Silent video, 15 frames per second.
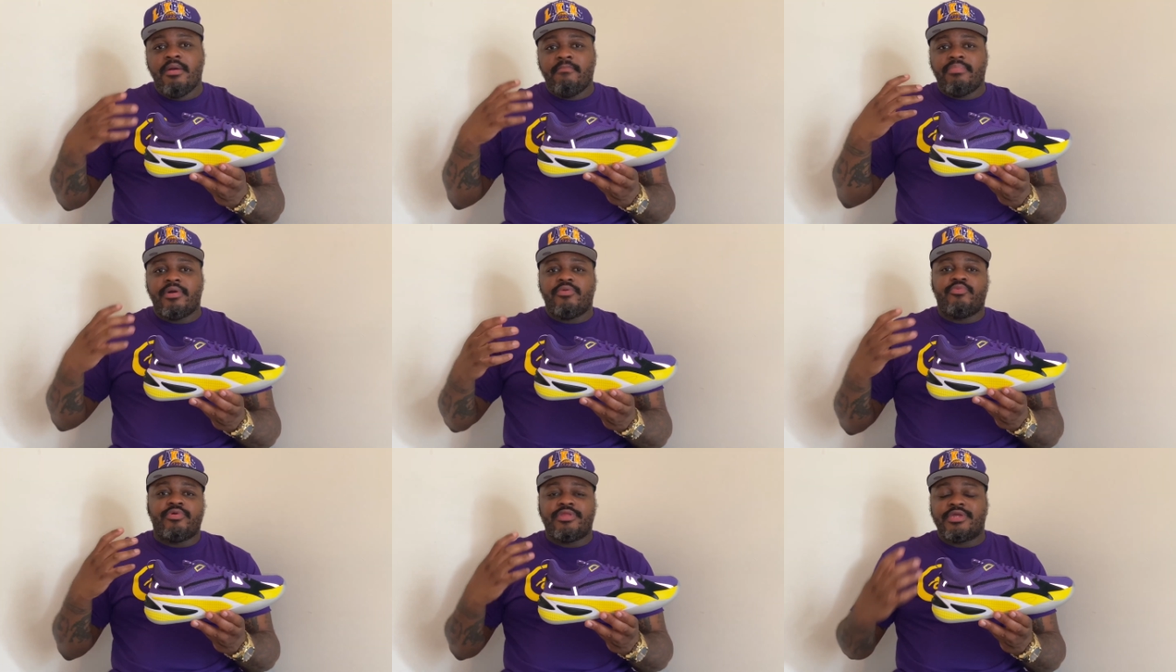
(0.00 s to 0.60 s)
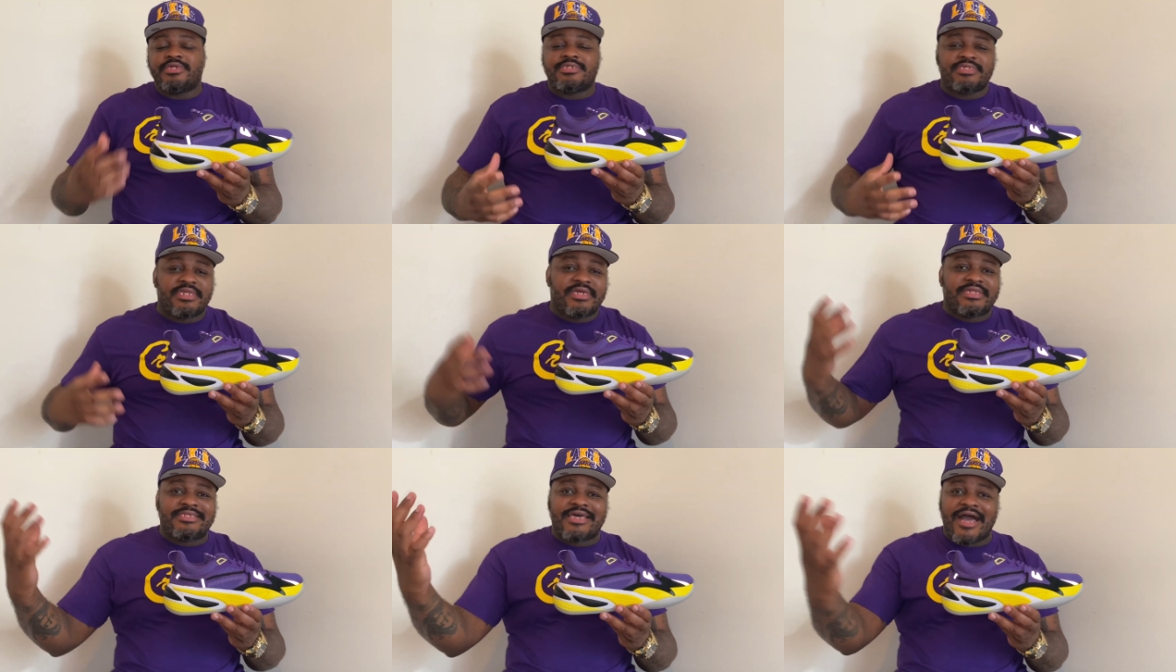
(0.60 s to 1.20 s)
But when it's the
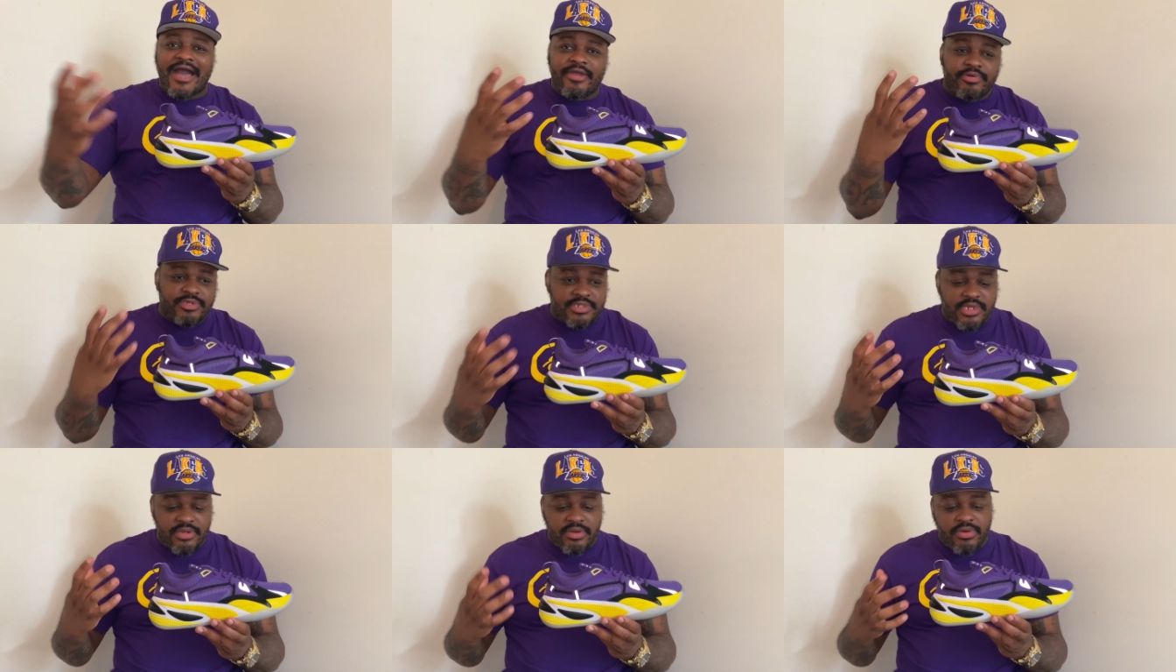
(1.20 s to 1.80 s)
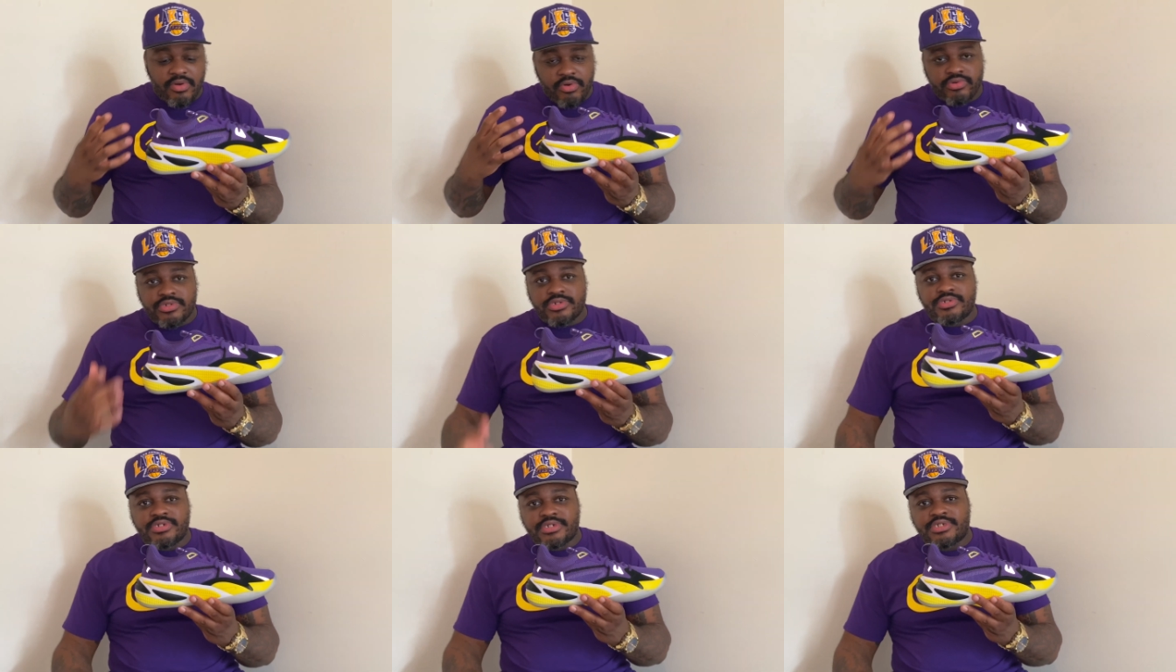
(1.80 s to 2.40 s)
entire sneaker
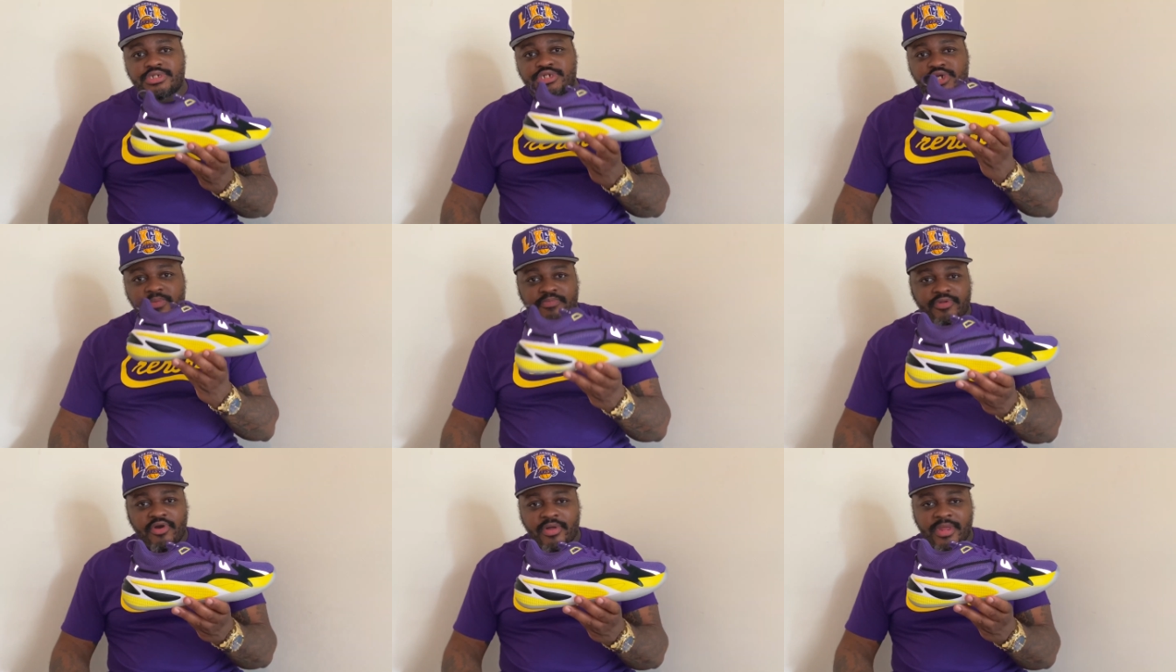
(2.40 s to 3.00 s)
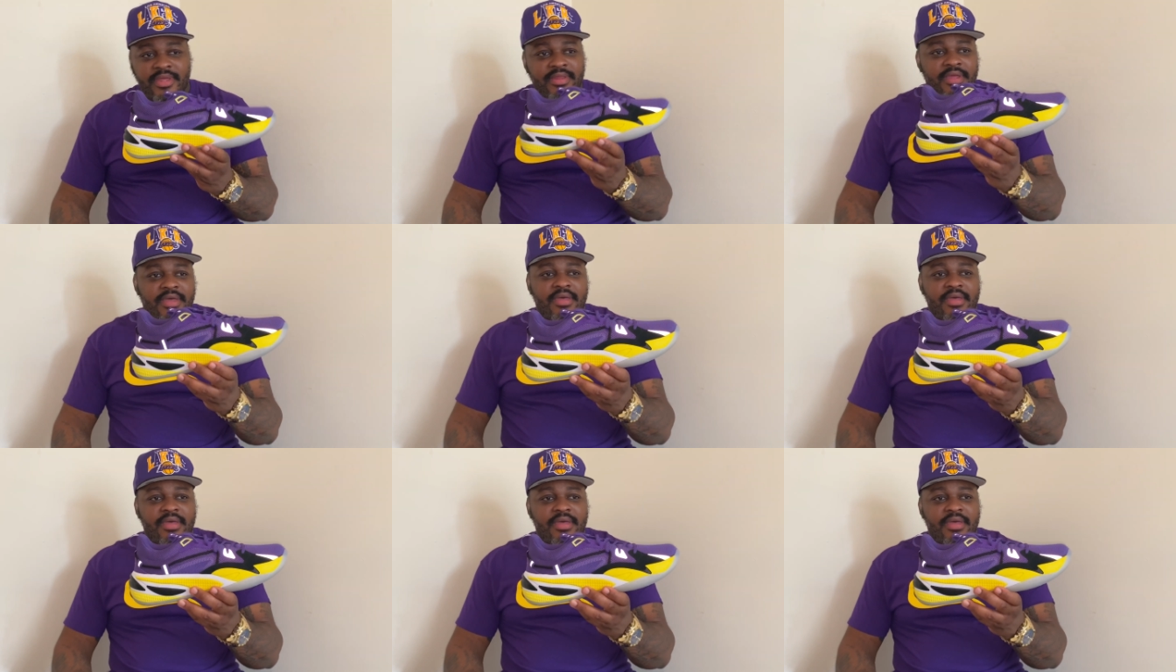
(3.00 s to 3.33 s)
culture just jumping on it,